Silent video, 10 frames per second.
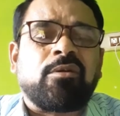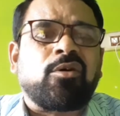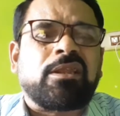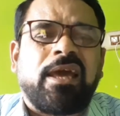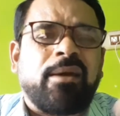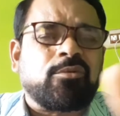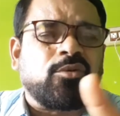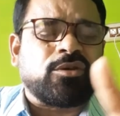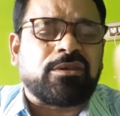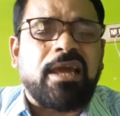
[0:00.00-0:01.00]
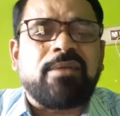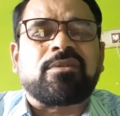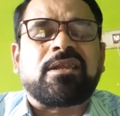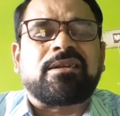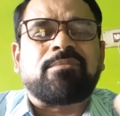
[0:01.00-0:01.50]
Because they have no
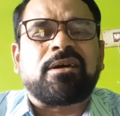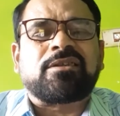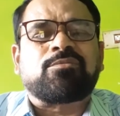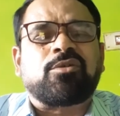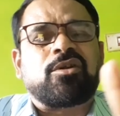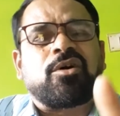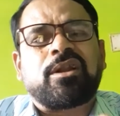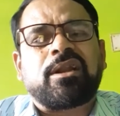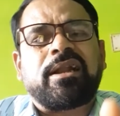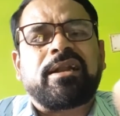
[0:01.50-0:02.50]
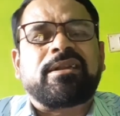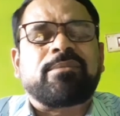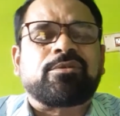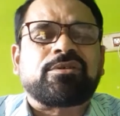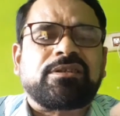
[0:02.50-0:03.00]
time, that much borrower and